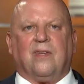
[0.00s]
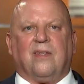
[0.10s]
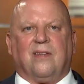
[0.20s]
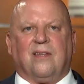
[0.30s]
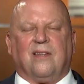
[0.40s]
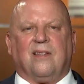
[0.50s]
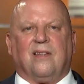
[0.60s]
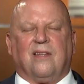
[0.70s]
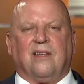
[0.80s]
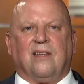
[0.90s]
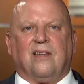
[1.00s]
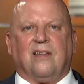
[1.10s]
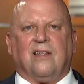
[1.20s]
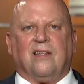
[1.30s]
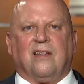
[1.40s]

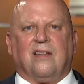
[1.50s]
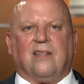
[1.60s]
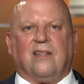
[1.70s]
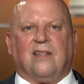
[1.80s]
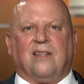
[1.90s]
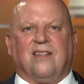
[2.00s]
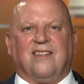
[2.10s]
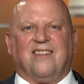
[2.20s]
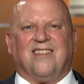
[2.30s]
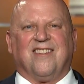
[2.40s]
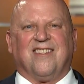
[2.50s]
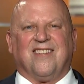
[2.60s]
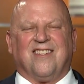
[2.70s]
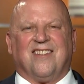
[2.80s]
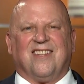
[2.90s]

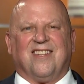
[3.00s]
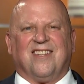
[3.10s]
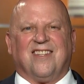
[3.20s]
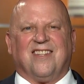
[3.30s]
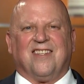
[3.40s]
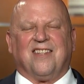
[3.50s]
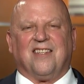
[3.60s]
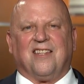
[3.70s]
No words are spoken by the person on screen.